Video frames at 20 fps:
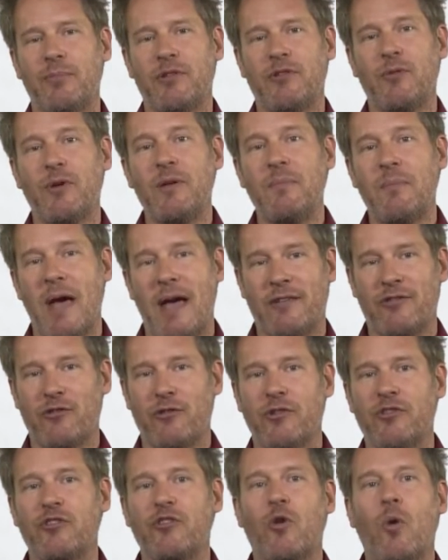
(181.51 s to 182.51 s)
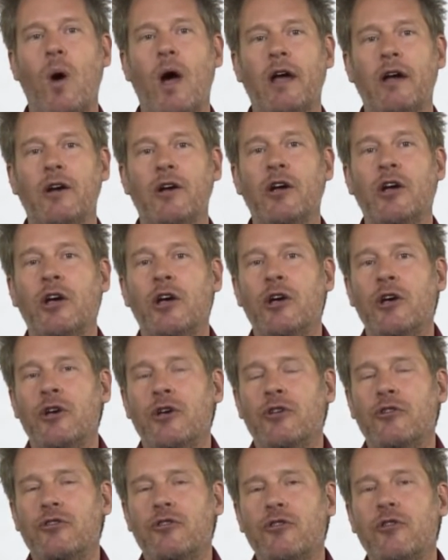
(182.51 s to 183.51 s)
between master and squire.
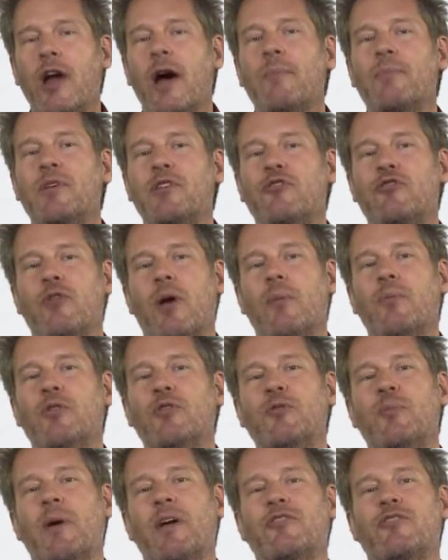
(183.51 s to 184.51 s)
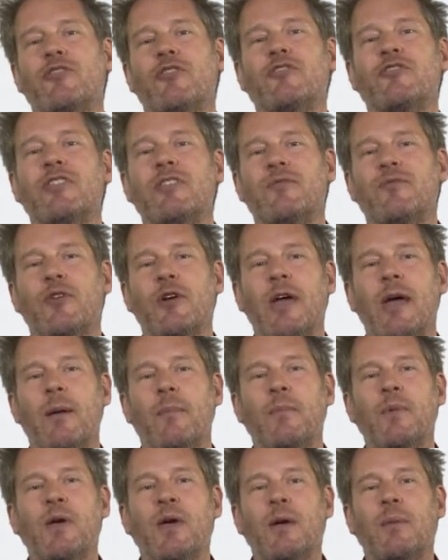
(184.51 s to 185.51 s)
Do not be troubled by searching for
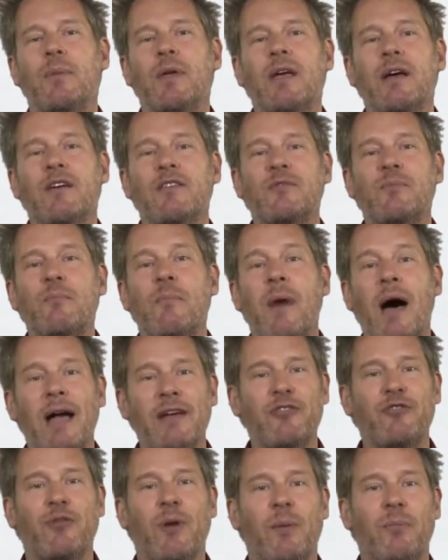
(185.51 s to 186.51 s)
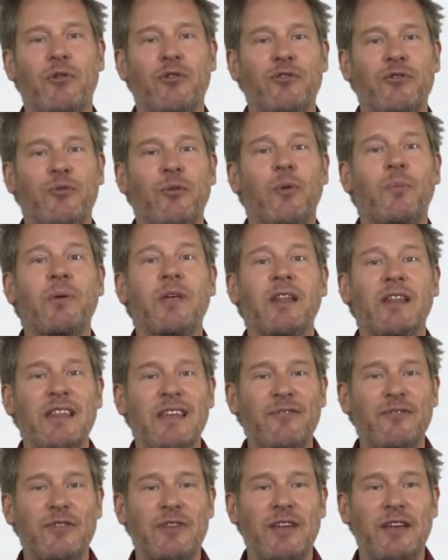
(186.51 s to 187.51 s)
him, because my troubles will be
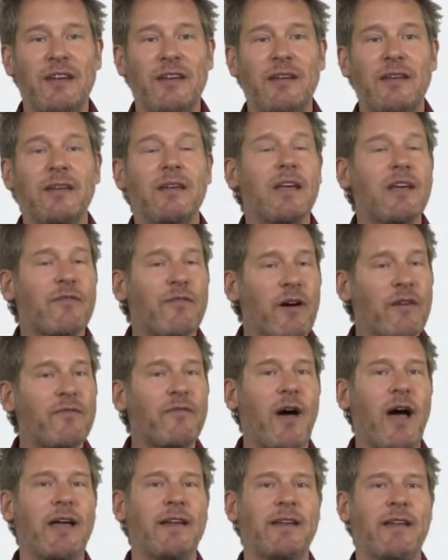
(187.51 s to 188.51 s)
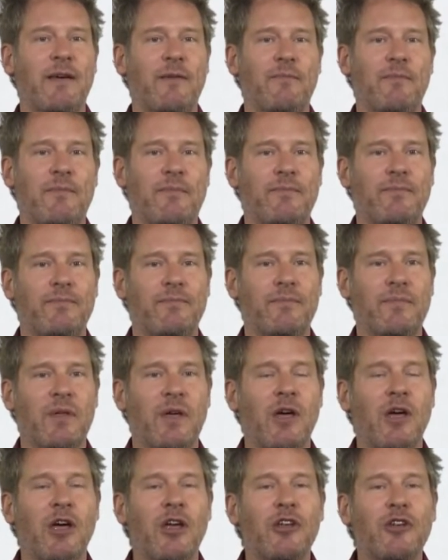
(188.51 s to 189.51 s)
lifted if I find him.
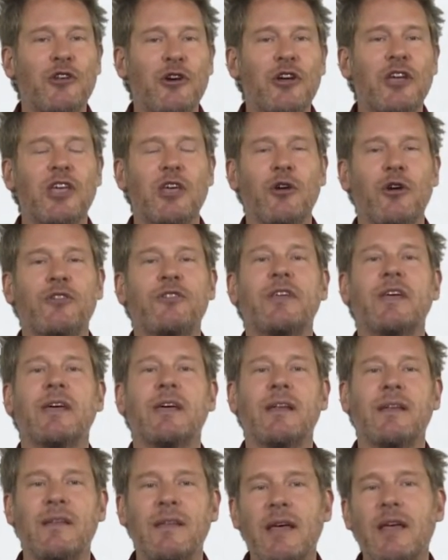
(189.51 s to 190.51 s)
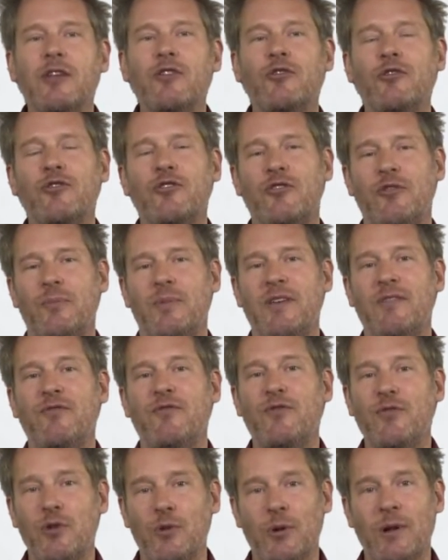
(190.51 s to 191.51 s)
Don Quixote continues to be
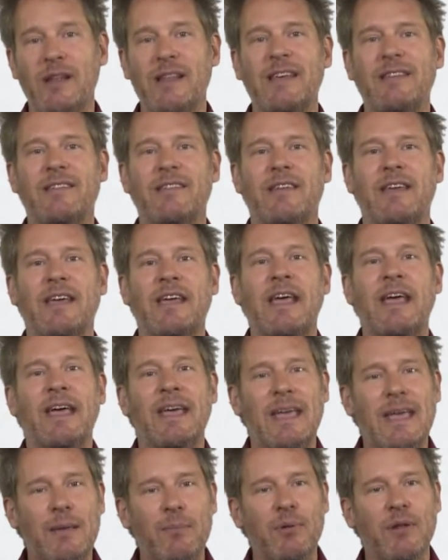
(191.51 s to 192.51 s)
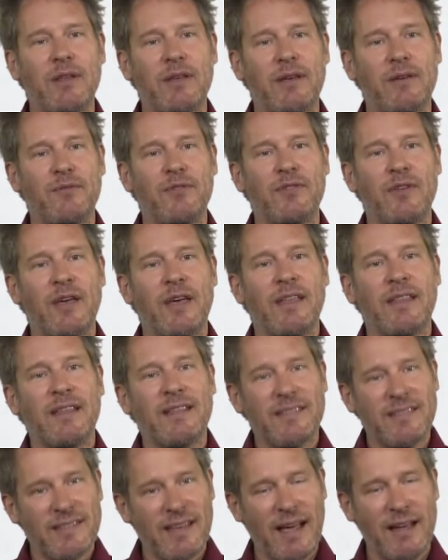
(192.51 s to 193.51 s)
feudalistic. He believes
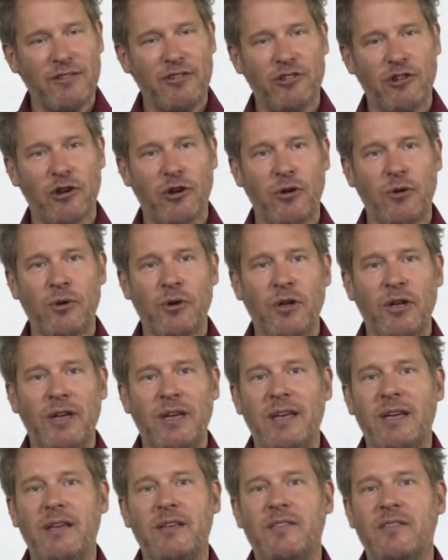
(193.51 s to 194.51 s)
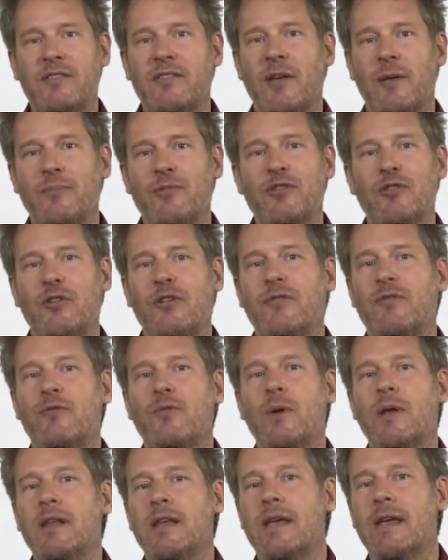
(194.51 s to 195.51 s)
that Sancho is some sort of
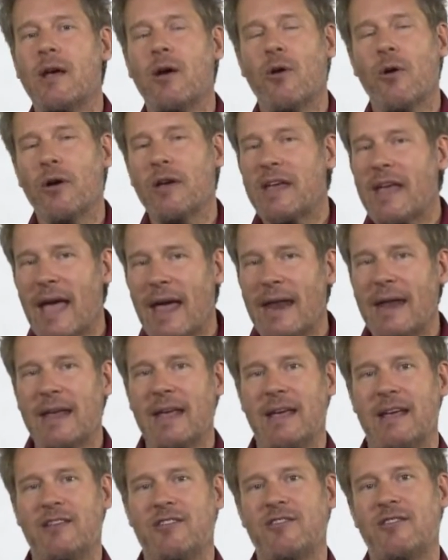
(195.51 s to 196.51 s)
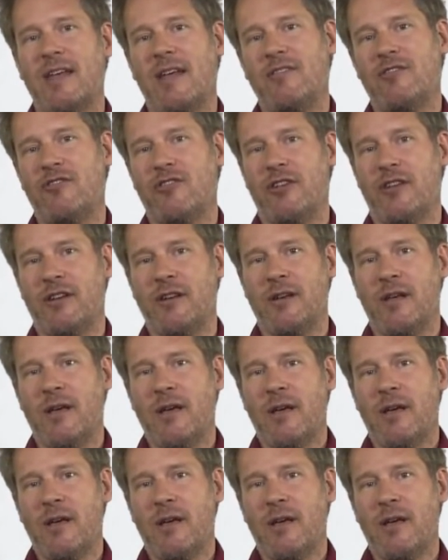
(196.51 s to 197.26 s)
willing, organic extension